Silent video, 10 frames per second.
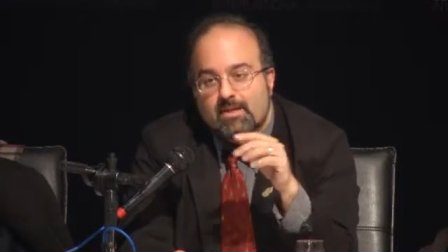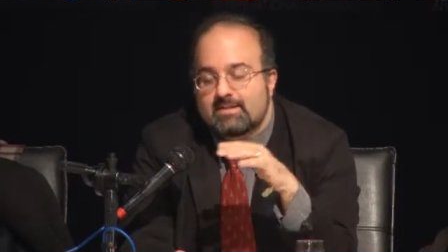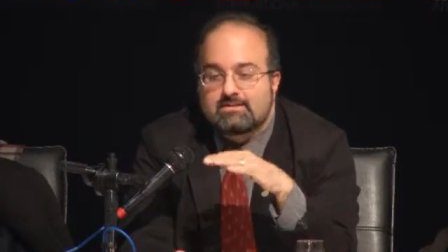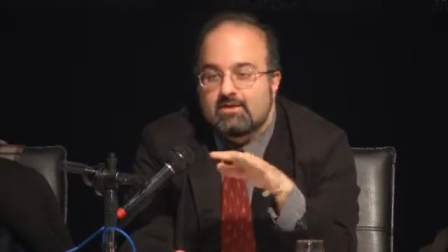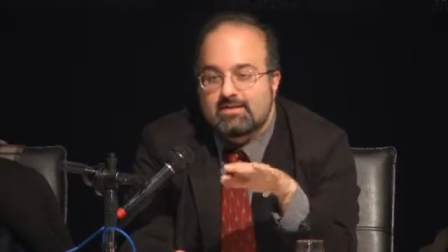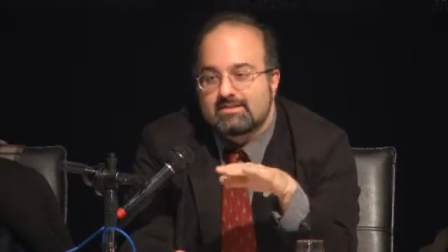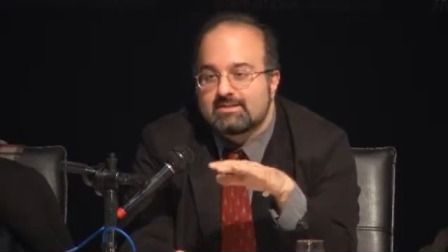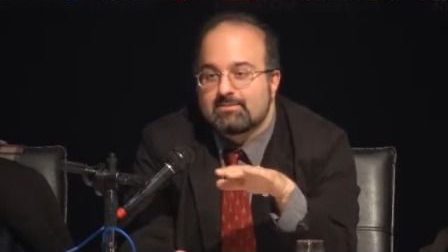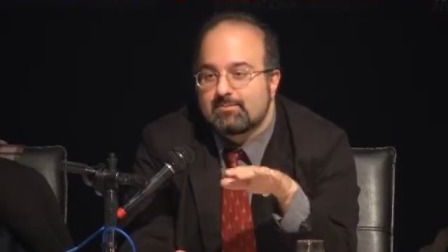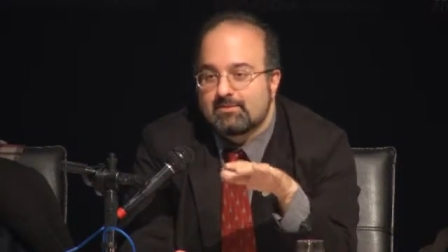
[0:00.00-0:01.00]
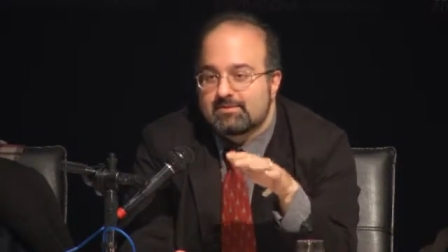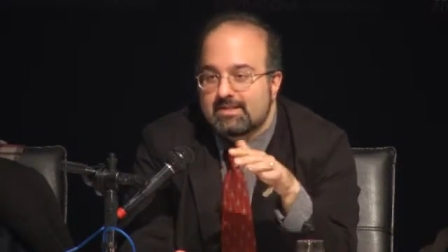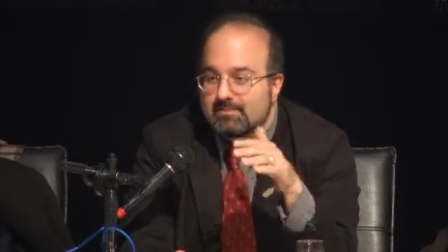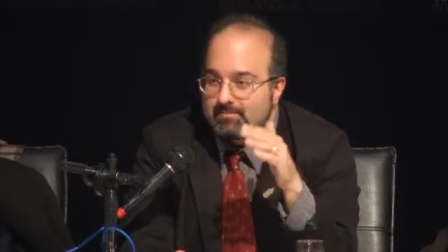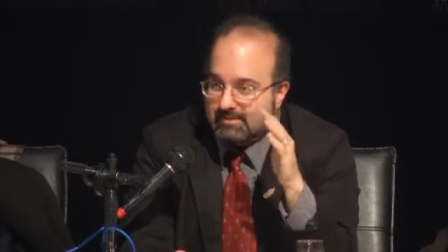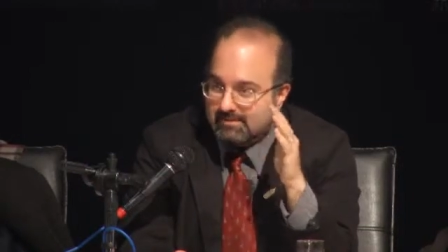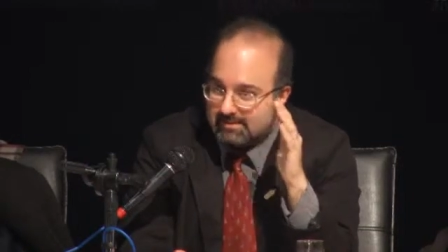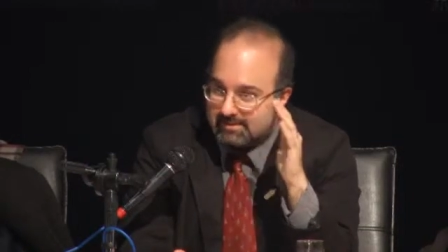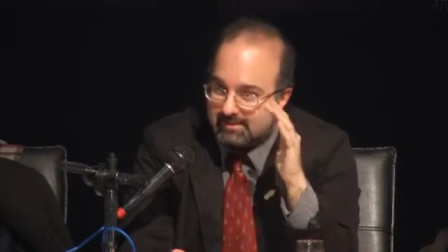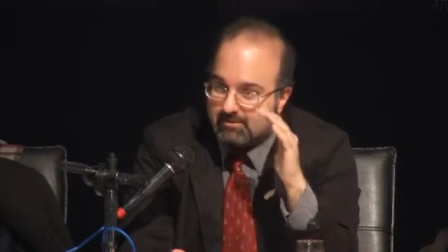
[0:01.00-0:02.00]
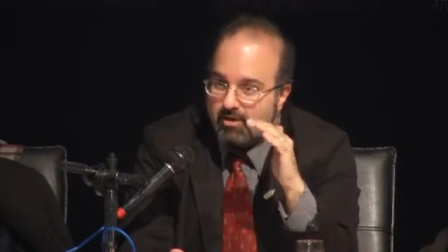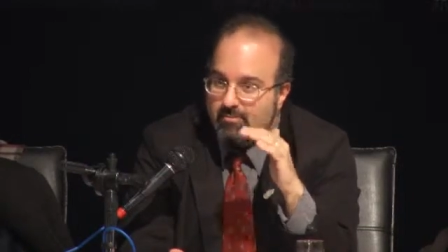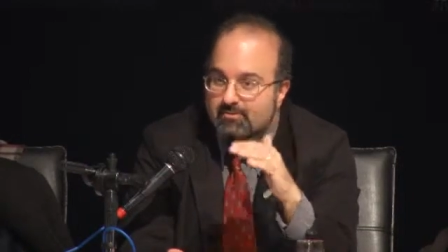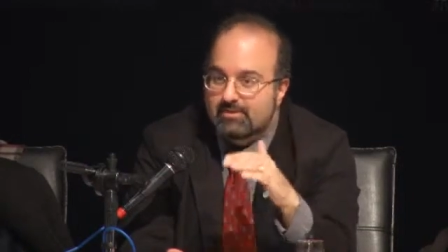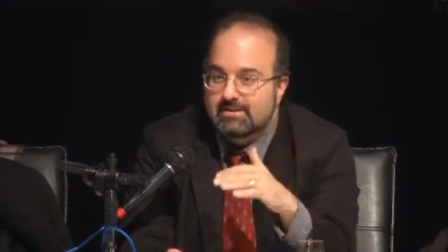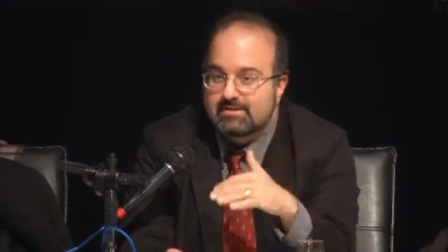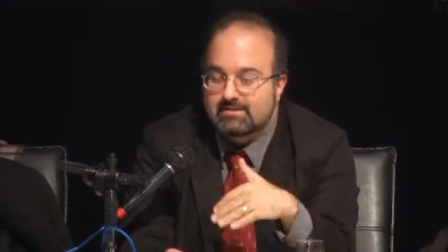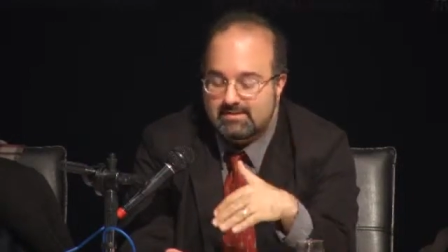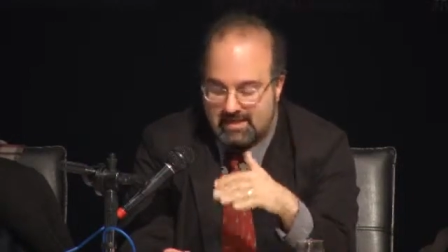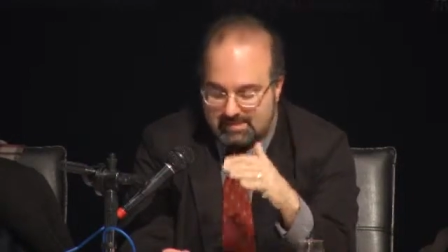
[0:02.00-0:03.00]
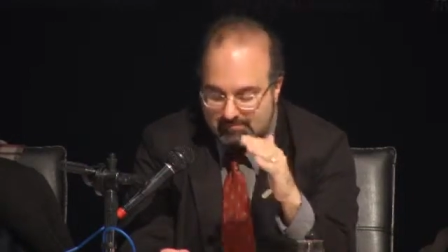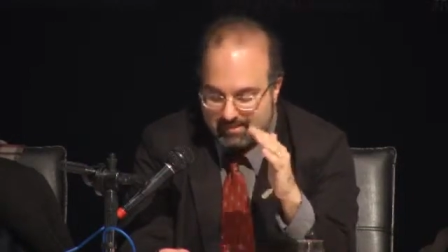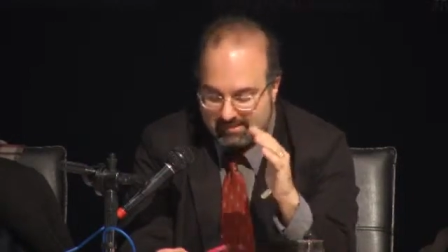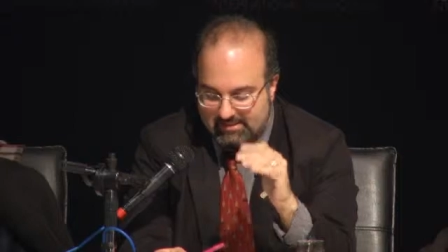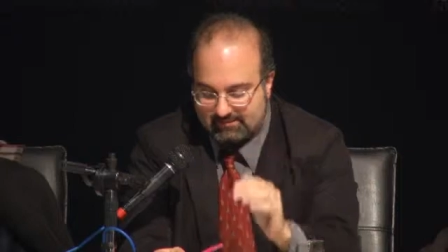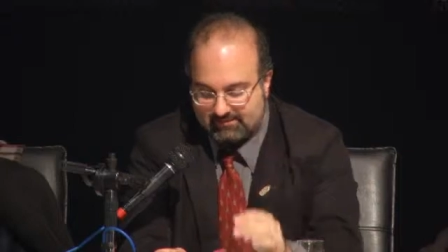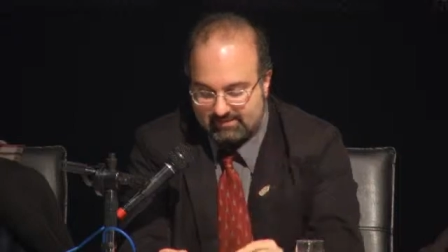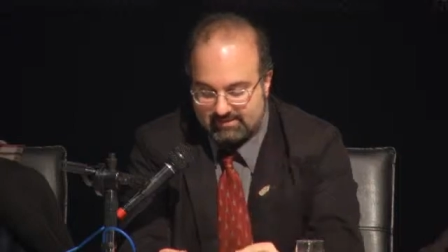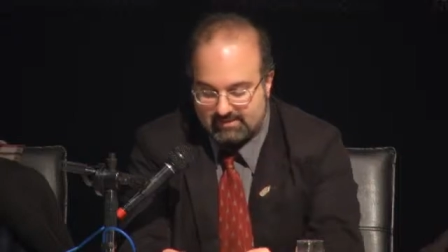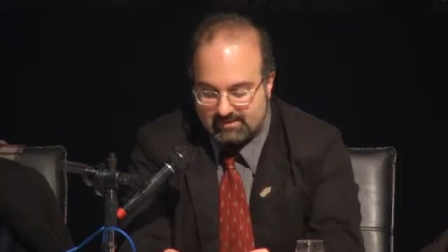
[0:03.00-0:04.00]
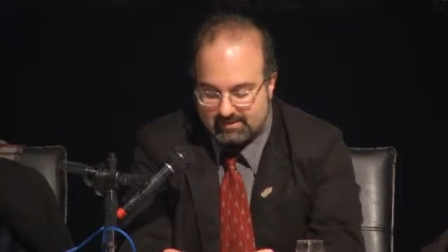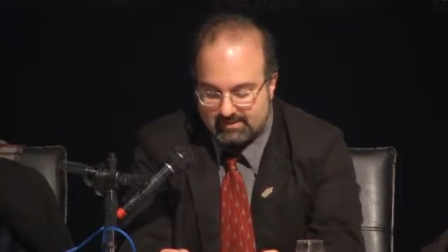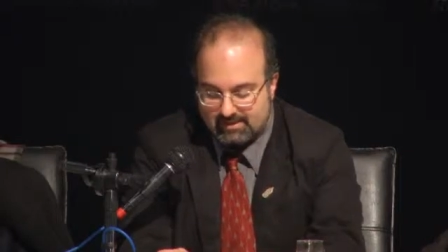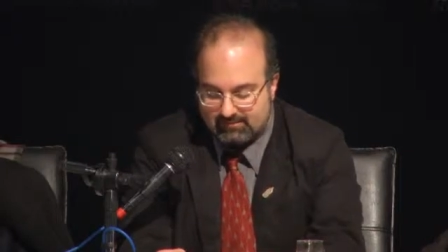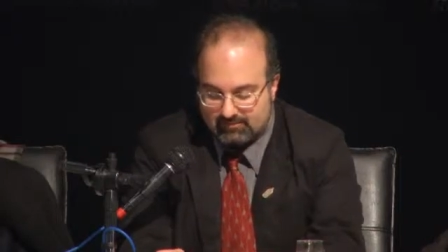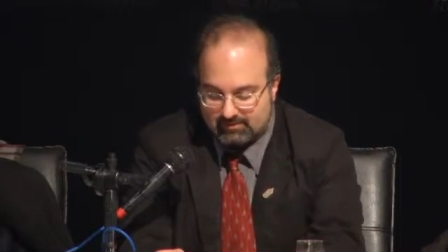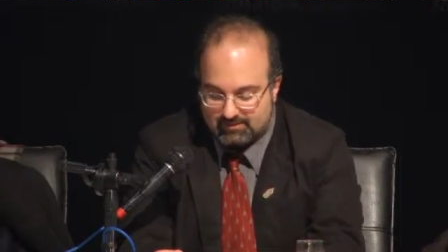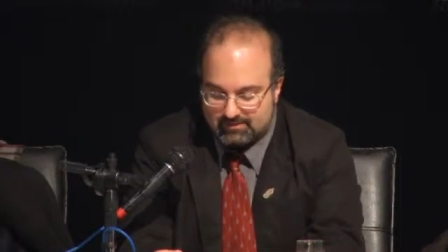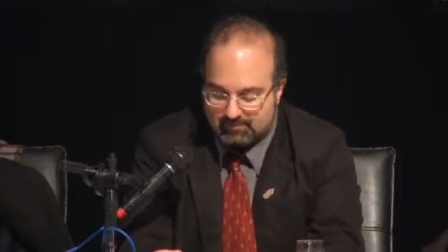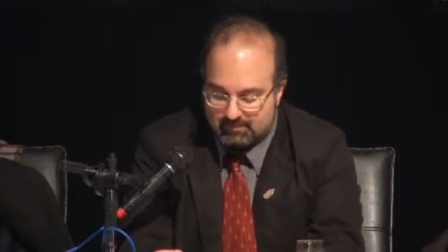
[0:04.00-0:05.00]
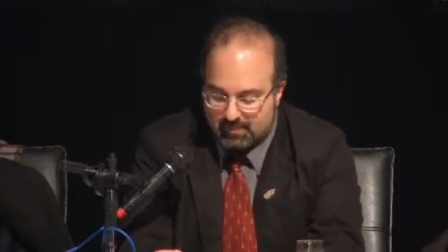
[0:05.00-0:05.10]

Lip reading: is not a simple statement. It operates at many different levels.